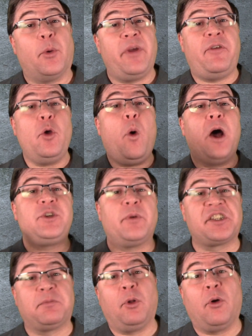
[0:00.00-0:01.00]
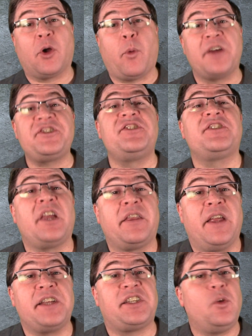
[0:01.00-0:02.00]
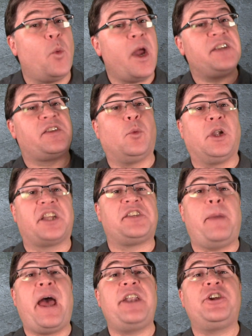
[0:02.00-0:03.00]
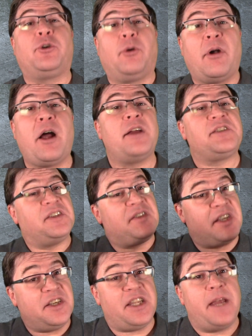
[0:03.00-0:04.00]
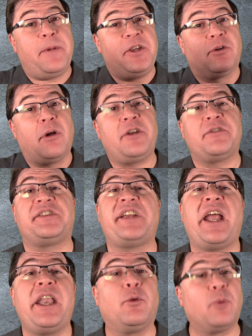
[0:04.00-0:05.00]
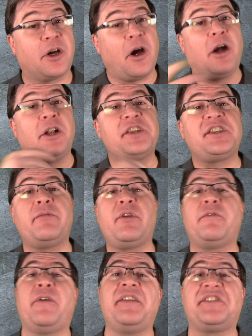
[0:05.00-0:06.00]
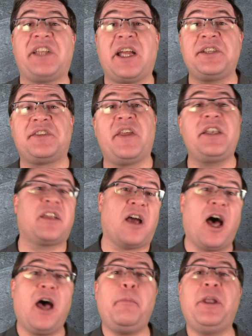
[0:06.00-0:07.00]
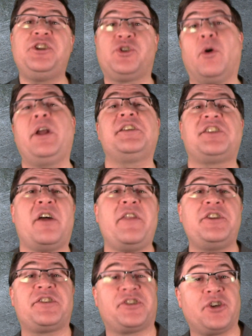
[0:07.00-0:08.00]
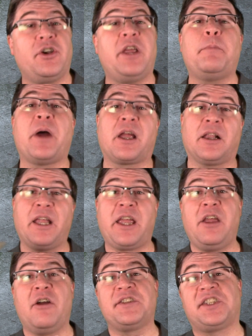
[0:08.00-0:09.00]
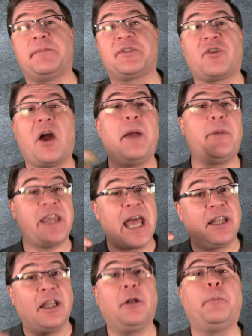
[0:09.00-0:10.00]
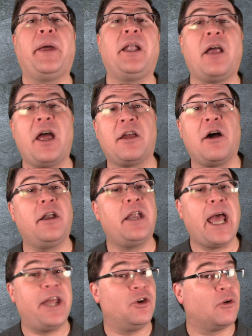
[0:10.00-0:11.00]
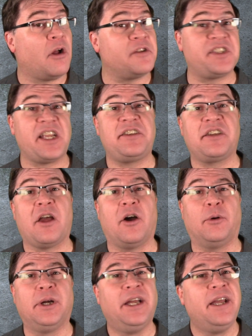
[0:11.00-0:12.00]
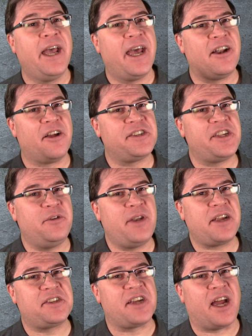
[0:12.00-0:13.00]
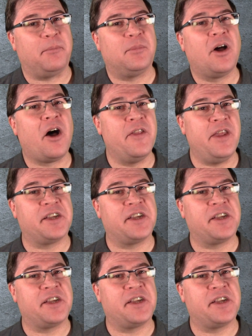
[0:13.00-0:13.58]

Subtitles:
if you want to explore questions like this in ways that will expand your horizons and deepen your understanding regardless of your faith stance, then come and join us on this journey by clicking on subscribe and that little bell icon, and you're all set to go. And I'll see you next time on the